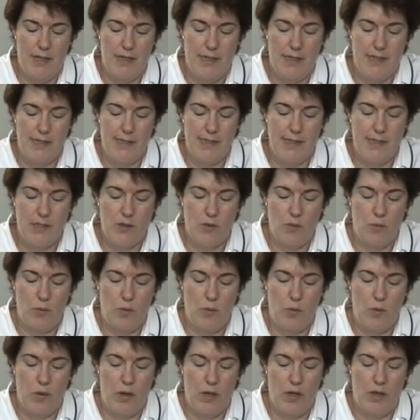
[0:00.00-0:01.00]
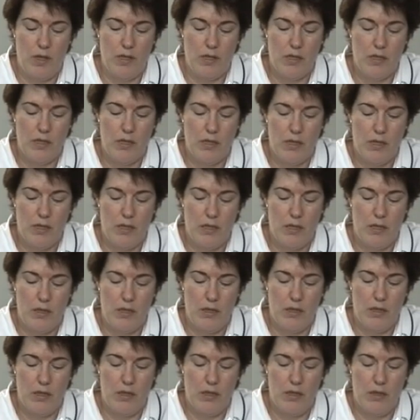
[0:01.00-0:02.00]
squirt
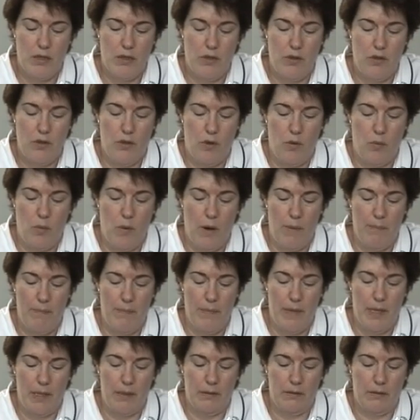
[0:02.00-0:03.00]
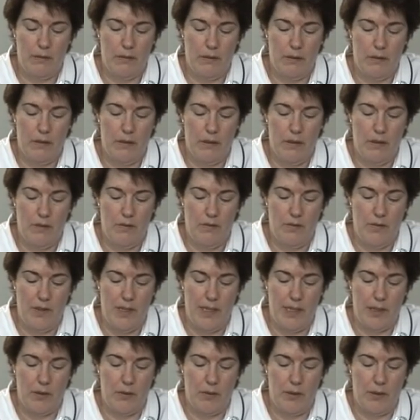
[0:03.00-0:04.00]
your 1 ml of
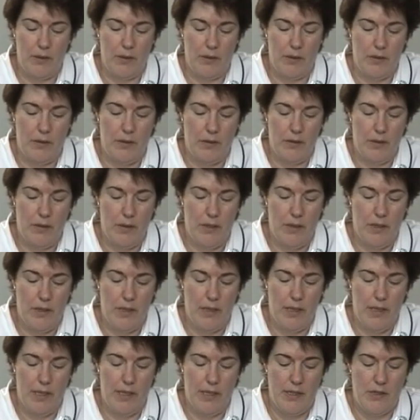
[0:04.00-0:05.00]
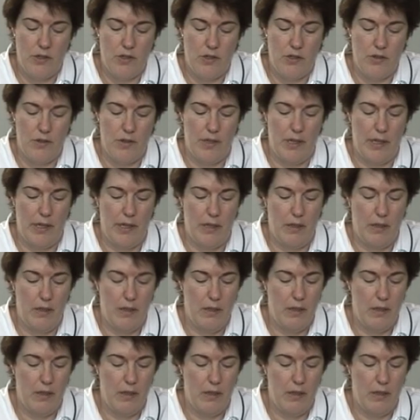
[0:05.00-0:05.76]
liquid into the